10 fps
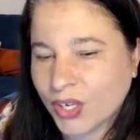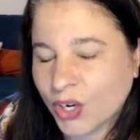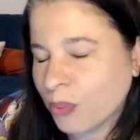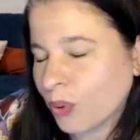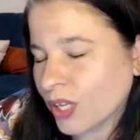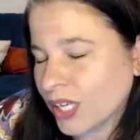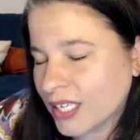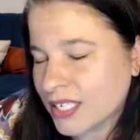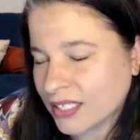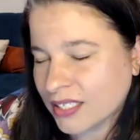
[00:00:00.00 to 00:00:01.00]
poorly
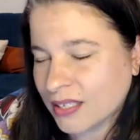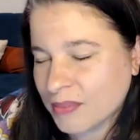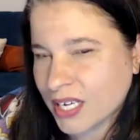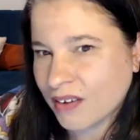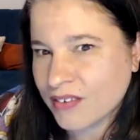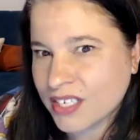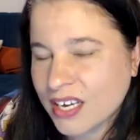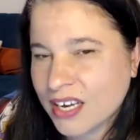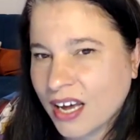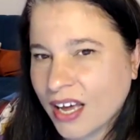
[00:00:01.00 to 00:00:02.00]
conducted themselves.
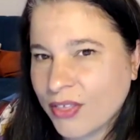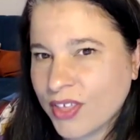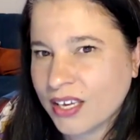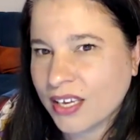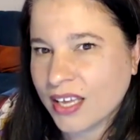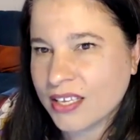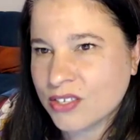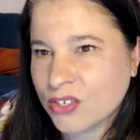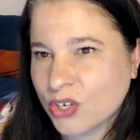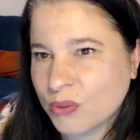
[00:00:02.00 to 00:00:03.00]
I think as
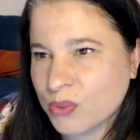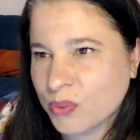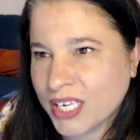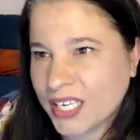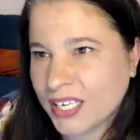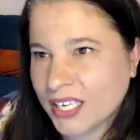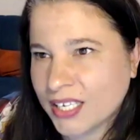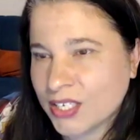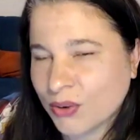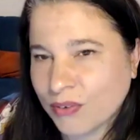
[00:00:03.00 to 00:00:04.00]
humans, we
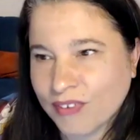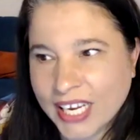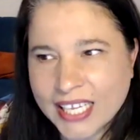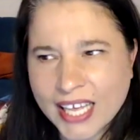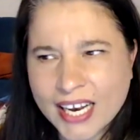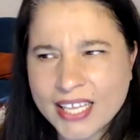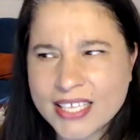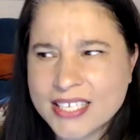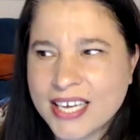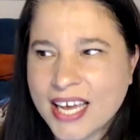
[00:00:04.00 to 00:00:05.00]
sort of need that at
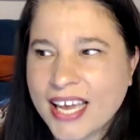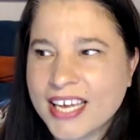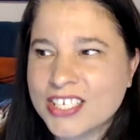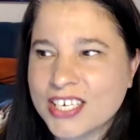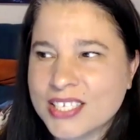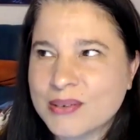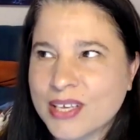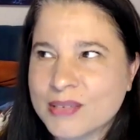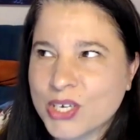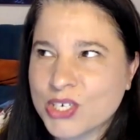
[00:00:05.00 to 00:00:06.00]
this stage.
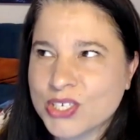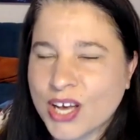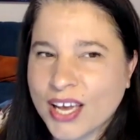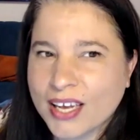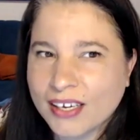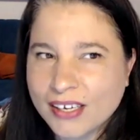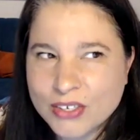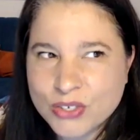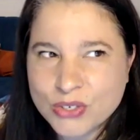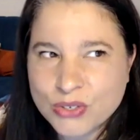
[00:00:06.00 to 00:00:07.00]
As much as I
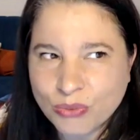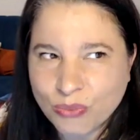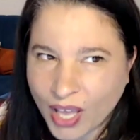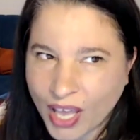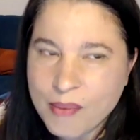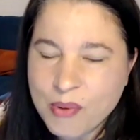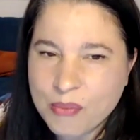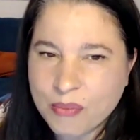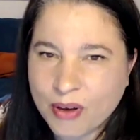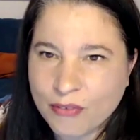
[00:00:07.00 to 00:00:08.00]
am
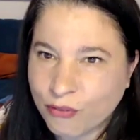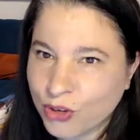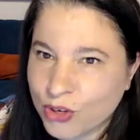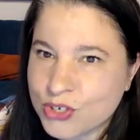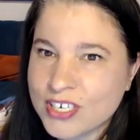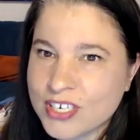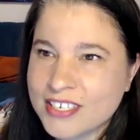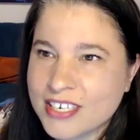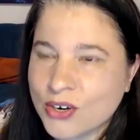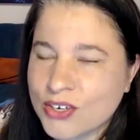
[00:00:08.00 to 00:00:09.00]
a futurist,
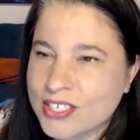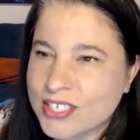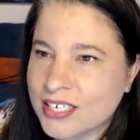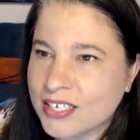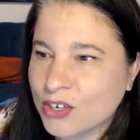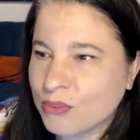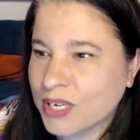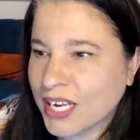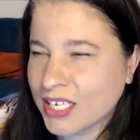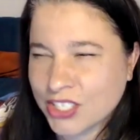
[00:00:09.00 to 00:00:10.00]
I don't see human
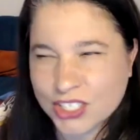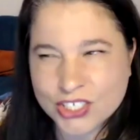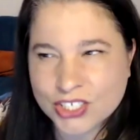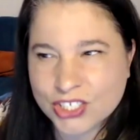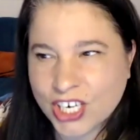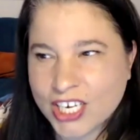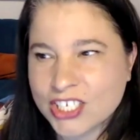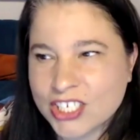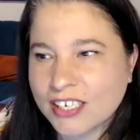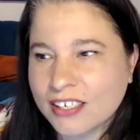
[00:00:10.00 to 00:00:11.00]
nature
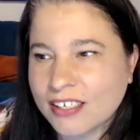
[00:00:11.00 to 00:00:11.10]
changing.